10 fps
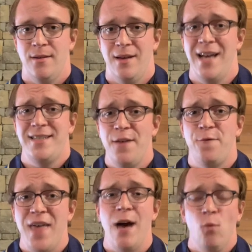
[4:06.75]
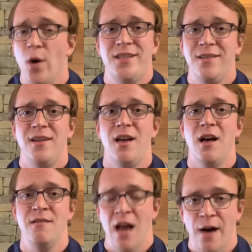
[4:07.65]
As if that wasn't
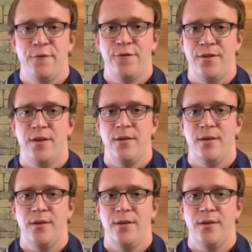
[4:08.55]
enough.